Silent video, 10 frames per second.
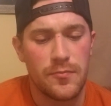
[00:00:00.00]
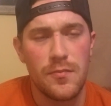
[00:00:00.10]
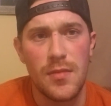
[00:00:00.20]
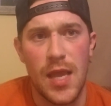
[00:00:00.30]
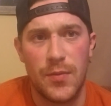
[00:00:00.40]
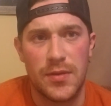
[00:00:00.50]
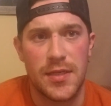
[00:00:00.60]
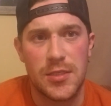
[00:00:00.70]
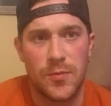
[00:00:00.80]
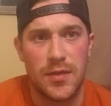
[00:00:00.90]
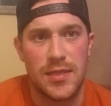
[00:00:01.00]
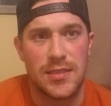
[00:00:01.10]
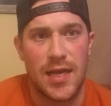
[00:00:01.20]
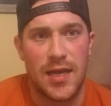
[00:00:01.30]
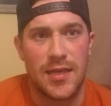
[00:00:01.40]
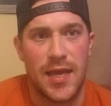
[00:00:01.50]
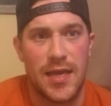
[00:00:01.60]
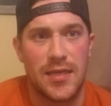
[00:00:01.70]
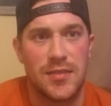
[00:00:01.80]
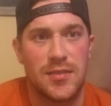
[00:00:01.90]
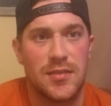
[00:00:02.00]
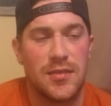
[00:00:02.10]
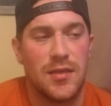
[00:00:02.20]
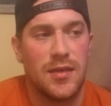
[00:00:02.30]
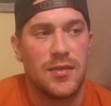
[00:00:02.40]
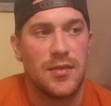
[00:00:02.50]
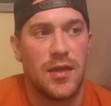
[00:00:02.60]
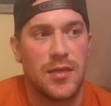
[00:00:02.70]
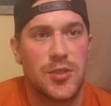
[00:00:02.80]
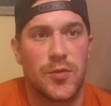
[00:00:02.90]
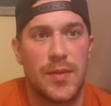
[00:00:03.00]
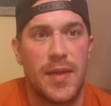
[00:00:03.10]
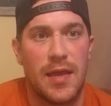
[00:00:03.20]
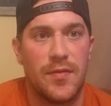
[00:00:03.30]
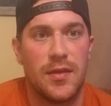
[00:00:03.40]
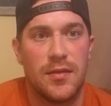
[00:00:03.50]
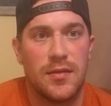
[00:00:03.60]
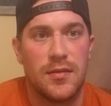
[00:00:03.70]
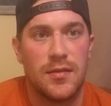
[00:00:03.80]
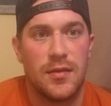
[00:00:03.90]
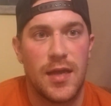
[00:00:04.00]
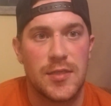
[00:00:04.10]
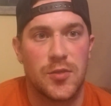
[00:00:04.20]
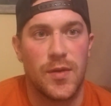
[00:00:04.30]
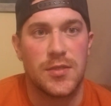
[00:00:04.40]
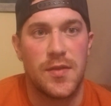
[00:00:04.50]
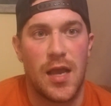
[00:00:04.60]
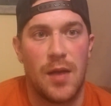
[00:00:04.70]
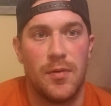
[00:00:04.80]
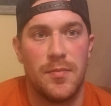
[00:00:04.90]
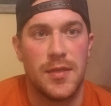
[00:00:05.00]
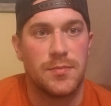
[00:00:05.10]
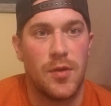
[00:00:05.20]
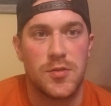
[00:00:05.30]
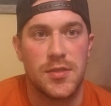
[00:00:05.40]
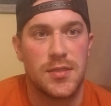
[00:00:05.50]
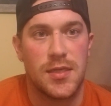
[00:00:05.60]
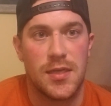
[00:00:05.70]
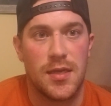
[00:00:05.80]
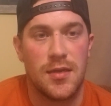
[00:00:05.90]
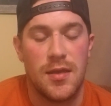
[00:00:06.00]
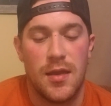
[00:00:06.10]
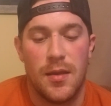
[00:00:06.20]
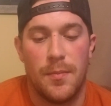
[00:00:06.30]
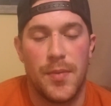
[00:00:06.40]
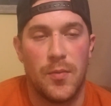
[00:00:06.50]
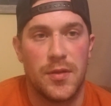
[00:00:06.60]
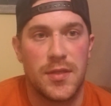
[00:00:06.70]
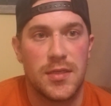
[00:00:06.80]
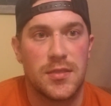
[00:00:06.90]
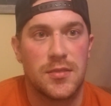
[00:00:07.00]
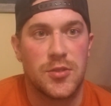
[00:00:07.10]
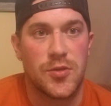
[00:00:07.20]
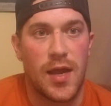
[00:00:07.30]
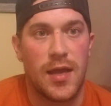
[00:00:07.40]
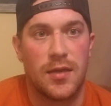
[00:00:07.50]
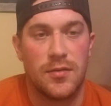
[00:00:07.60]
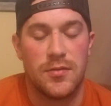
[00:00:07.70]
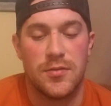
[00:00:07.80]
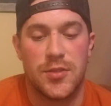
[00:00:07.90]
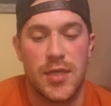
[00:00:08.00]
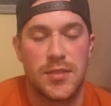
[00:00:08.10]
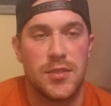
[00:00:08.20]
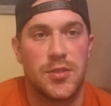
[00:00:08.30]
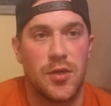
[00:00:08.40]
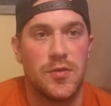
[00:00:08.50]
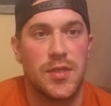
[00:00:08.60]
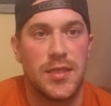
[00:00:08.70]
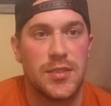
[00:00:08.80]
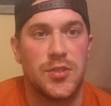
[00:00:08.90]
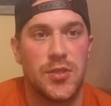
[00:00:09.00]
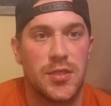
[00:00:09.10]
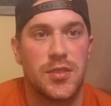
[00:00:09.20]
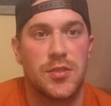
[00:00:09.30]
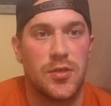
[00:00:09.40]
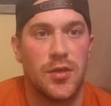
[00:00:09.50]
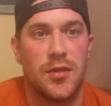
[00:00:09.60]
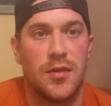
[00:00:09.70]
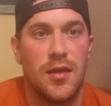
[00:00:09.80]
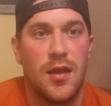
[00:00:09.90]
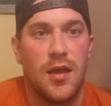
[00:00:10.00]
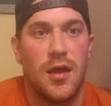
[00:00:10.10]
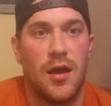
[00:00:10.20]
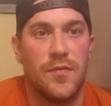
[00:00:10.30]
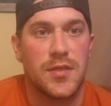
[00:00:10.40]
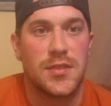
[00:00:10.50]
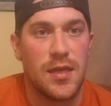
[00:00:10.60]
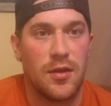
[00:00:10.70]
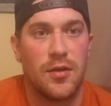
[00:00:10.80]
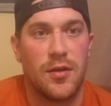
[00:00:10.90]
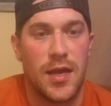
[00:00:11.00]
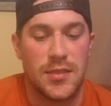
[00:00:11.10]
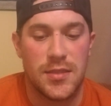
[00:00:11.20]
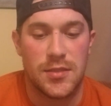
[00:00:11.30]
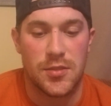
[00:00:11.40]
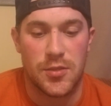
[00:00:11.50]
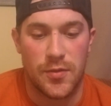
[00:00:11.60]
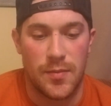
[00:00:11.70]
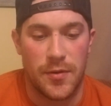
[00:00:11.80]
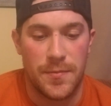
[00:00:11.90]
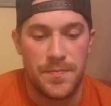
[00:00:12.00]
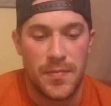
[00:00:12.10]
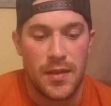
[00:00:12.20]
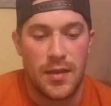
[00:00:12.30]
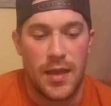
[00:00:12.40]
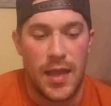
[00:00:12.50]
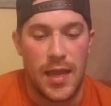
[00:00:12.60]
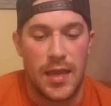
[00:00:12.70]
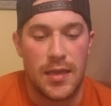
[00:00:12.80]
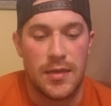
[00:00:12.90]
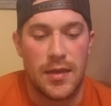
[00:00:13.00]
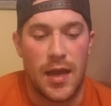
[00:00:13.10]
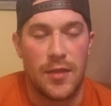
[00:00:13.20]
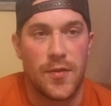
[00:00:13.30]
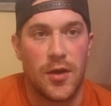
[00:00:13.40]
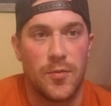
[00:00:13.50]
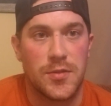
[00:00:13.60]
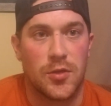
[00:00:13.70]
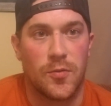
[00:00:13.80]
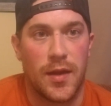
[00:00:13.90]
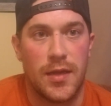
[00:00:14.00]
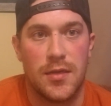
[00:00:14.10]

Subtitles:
And with this one, is not as scream heavy as the rest of the album. It's mostly singing, but with this track, Jesse shows that he's just as good of a singer as he is a screamer. And I thought it was a great